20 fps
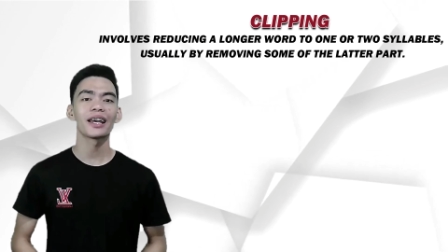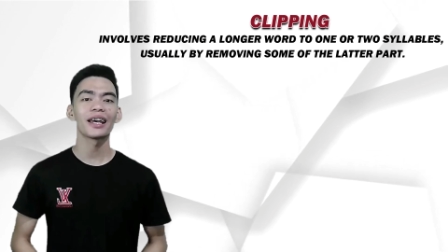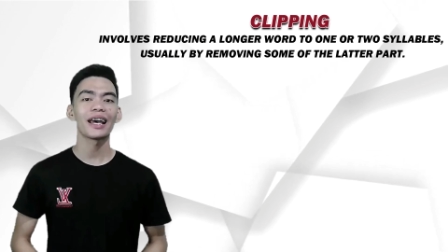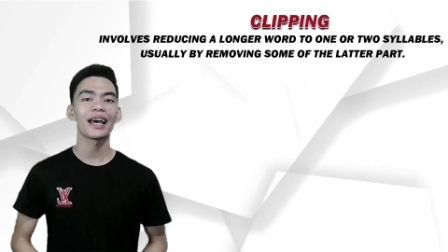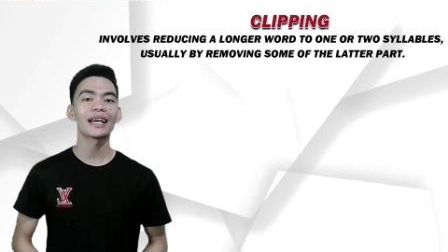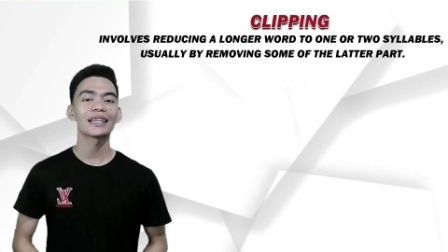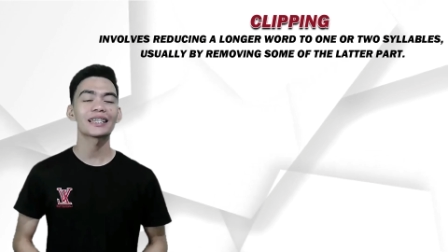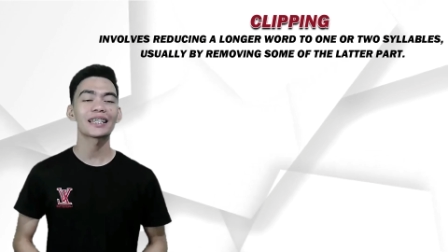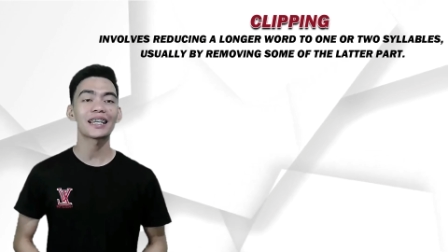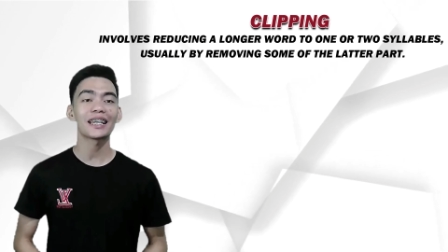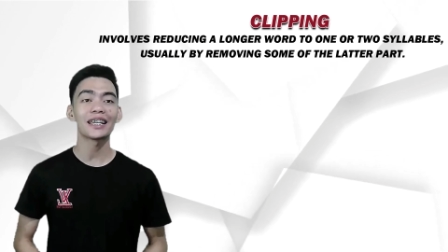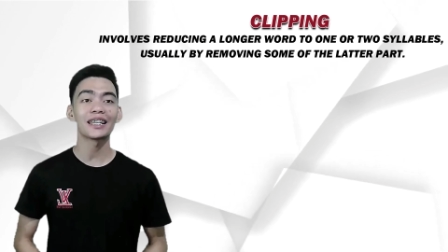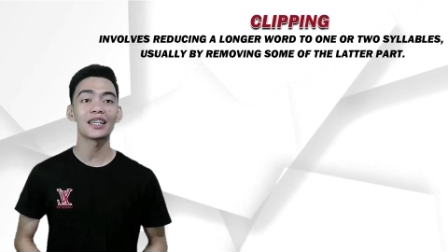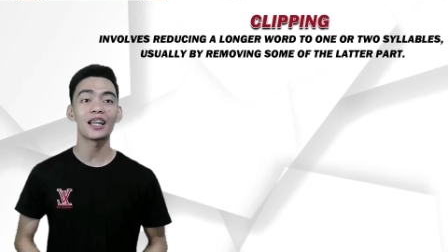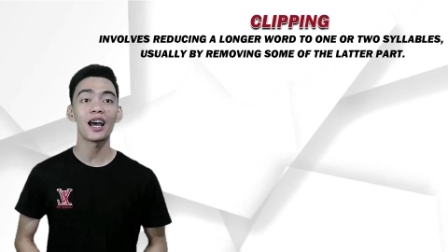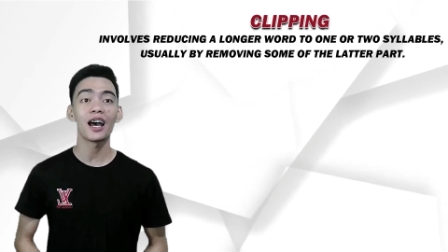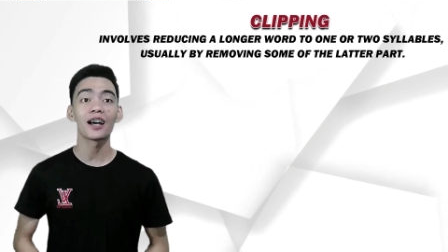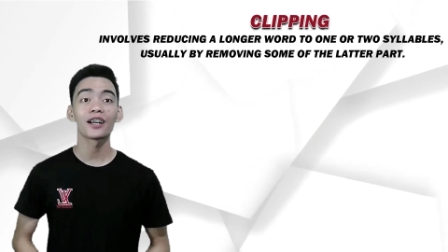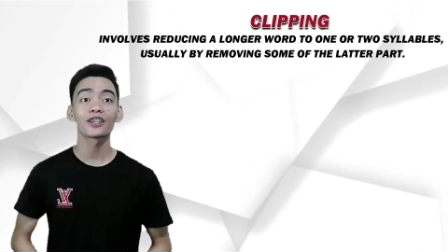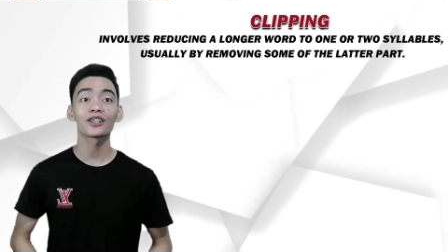as in
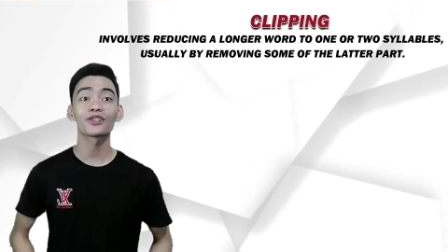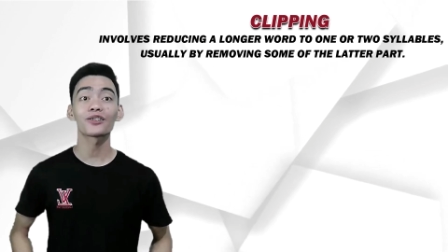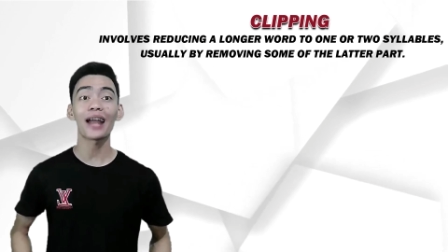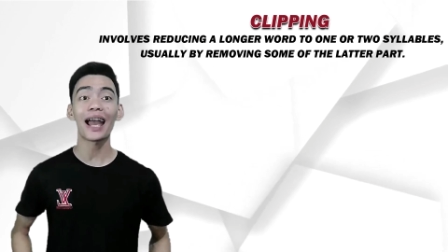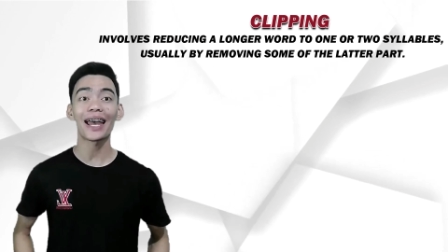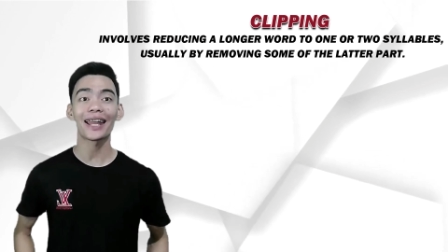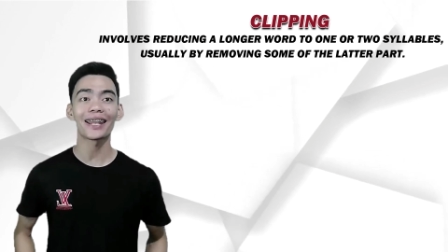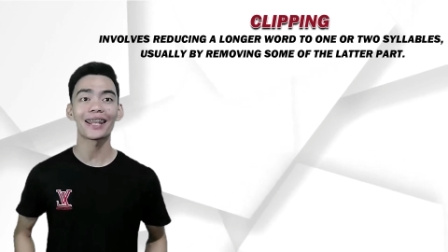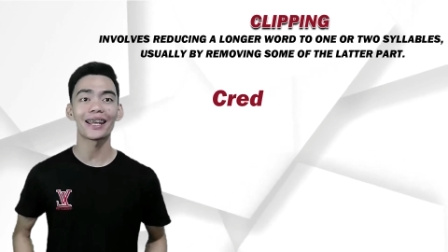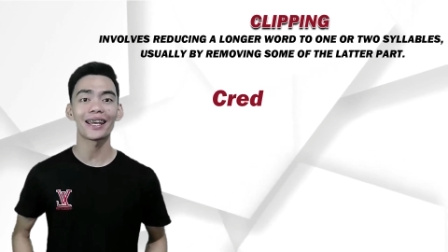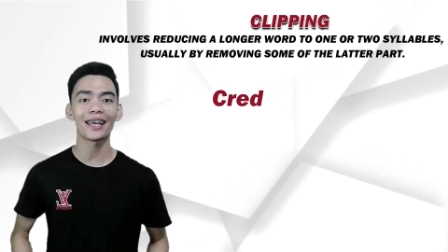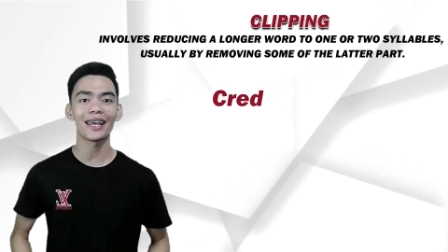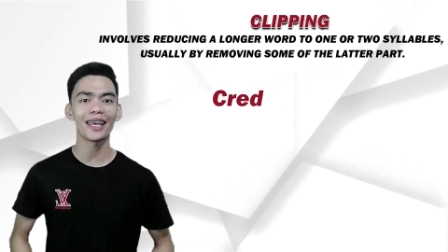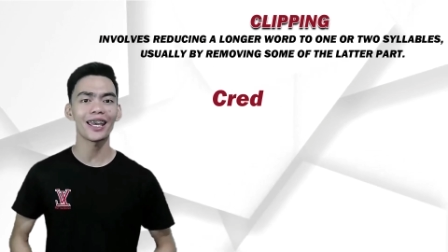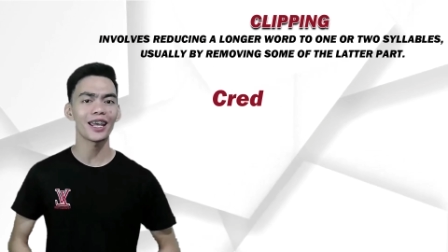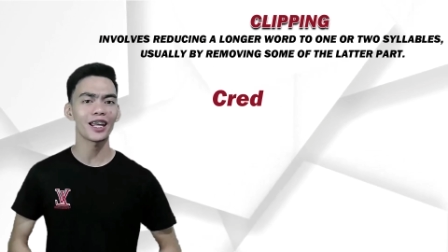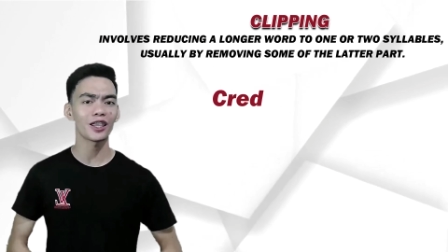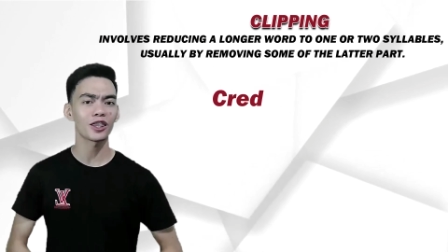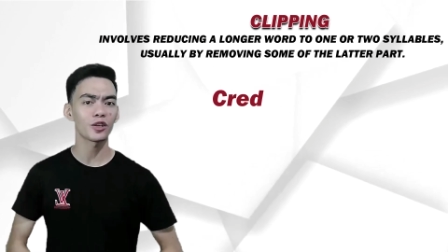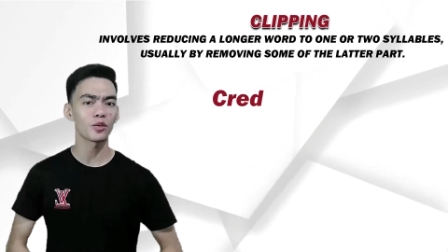cred
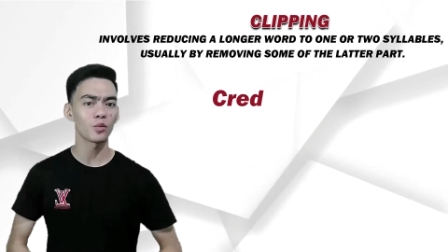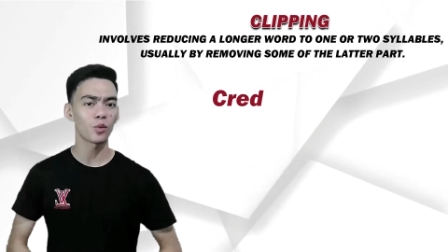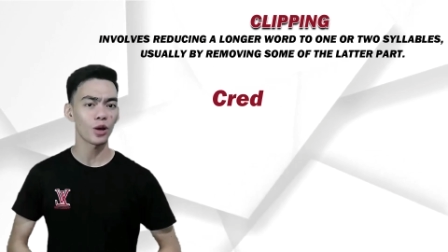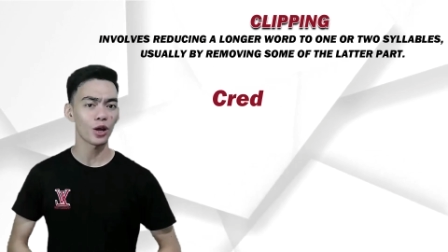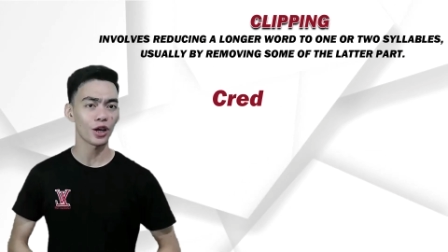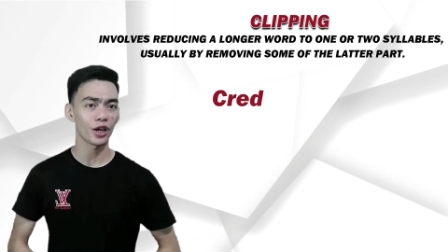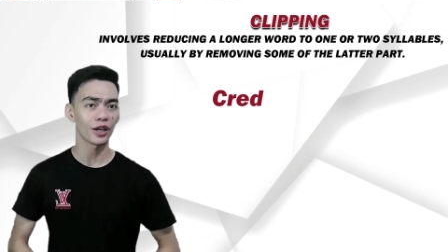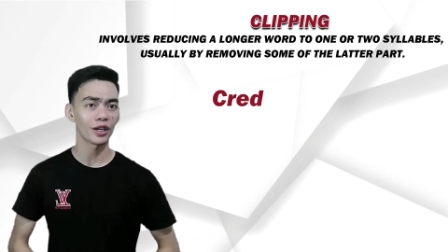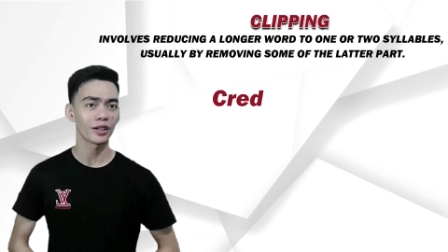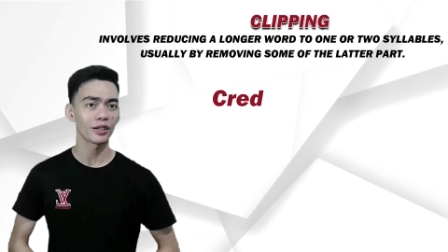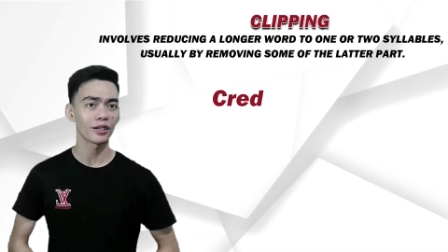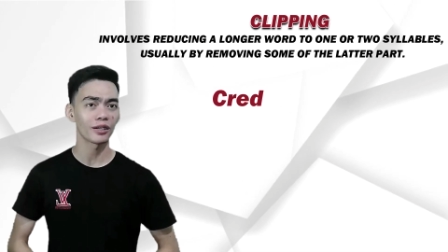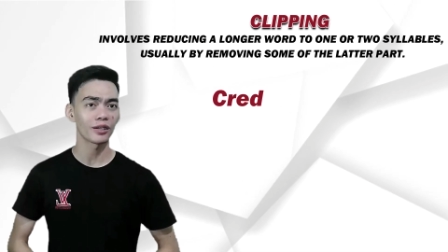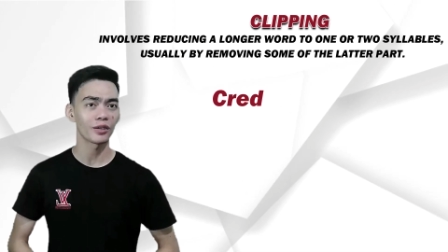in the word,